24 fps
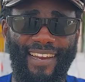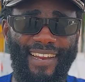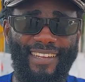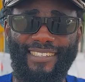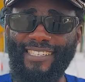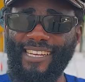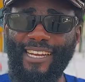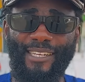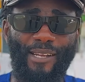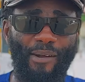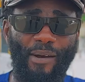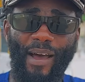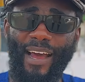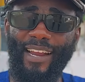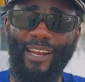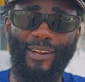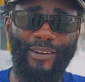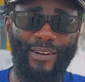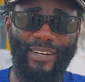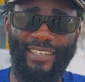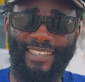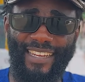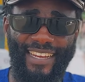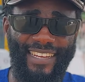Shatta Wale
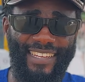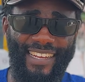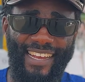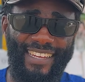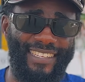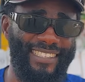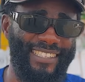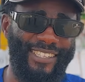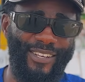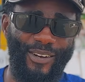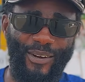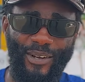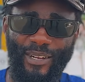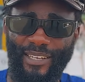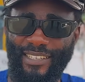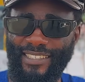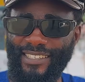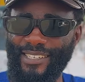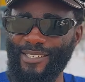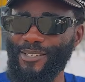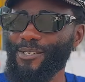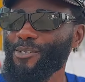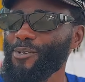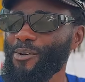don't take
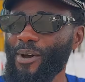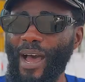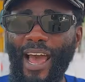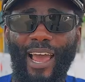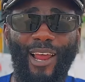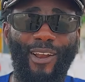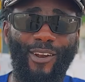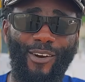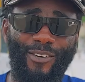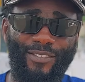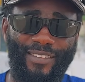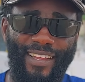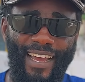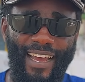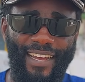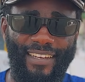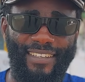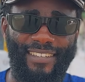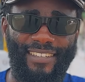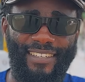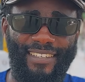insults. So I love that.